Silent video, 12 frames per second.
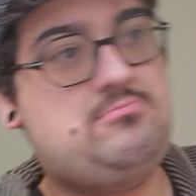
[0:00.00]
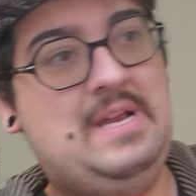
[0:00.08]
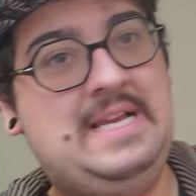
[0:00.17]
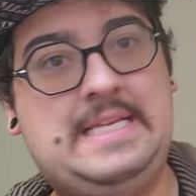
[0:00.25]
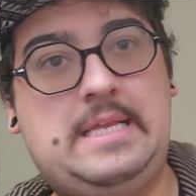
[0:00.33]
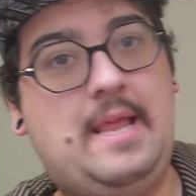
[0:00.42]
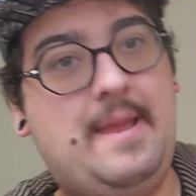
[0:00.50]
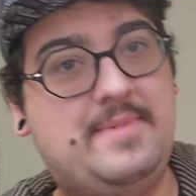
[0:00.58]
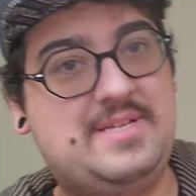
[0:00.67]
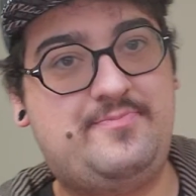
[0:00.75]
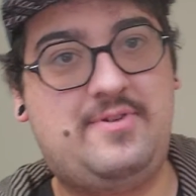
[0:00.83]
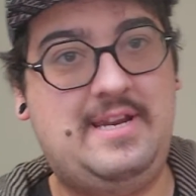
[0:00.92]
Slam
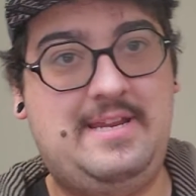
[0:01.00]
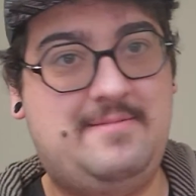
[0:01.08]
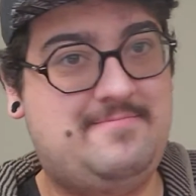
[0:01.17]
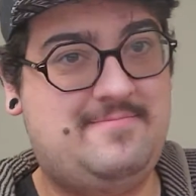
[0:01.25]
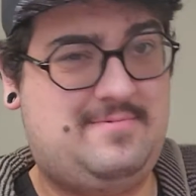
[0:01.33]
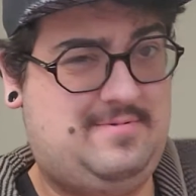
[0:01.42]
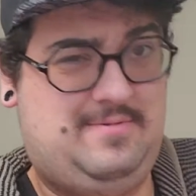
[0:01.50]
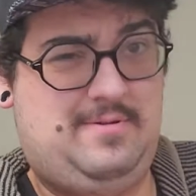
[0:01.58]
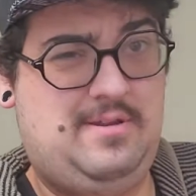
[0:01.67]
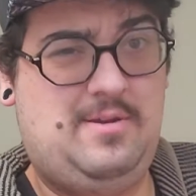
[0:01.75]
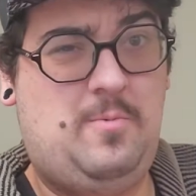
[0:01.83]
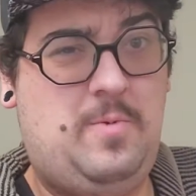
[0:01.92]
is pretty
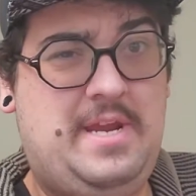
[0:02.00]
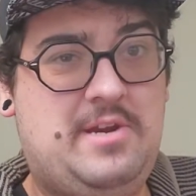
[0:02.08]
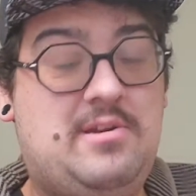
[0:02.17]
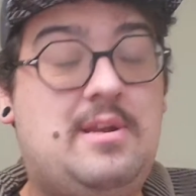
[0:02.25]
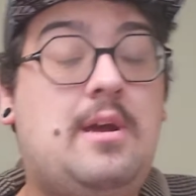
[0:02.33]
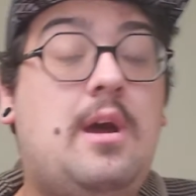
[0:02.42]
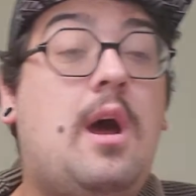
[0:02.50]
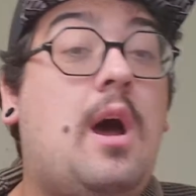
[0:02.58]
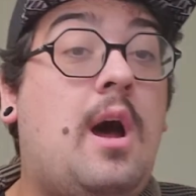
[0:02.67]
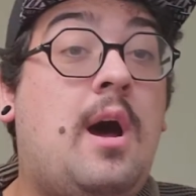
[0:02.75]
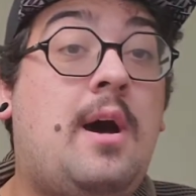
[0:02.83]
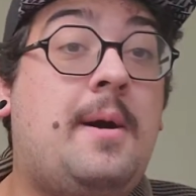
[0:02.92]
weird.
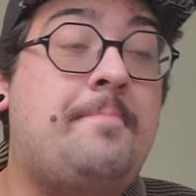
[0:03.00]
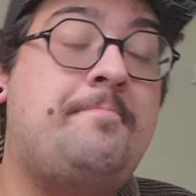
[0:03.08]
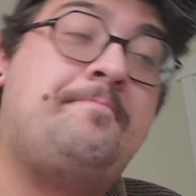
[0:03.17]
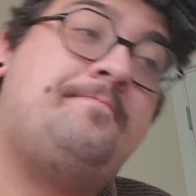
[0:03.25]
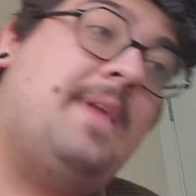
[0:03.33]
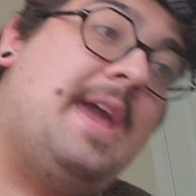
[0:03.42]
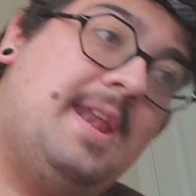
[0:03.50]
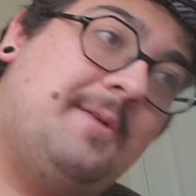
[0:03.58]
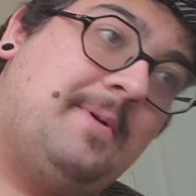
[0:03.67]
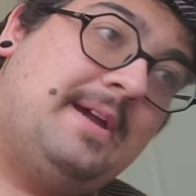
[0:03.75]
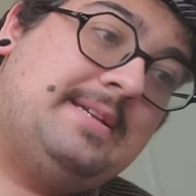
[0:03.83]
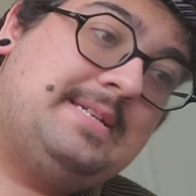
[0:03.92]

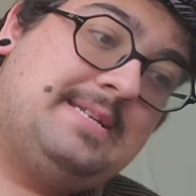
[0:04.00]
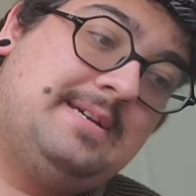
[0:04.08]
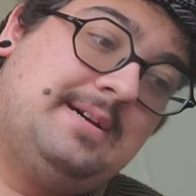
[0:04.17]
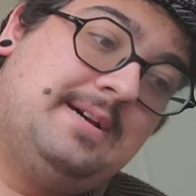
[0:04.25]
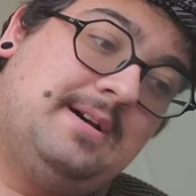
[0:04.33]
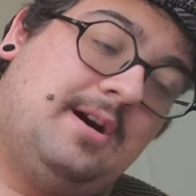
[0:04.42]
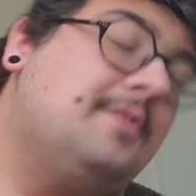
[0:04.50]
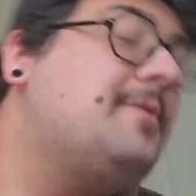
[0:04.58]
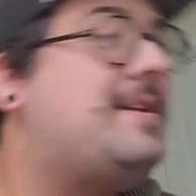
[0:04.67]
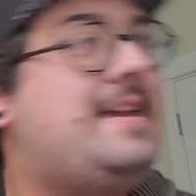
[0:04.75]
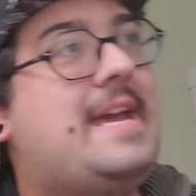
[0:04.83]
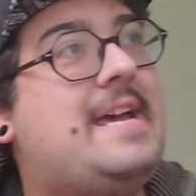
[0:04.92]
Anyways, although
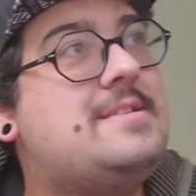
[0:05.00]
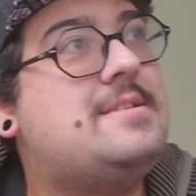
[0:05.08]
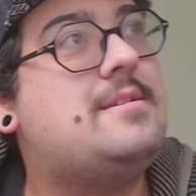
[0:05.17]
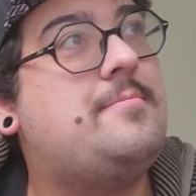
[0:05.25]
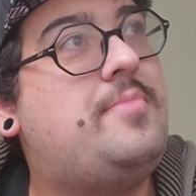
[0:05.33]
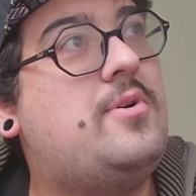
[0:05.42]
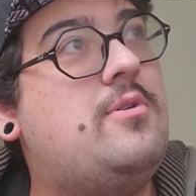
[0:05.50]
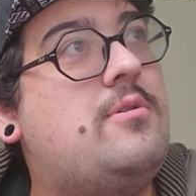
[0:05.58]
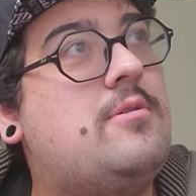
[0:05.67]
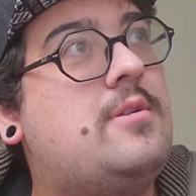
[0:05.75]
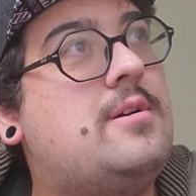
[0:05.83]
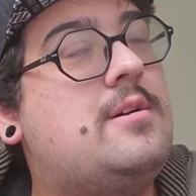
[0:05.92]
he has
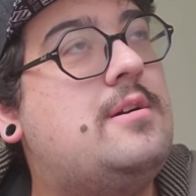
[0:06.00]
pull.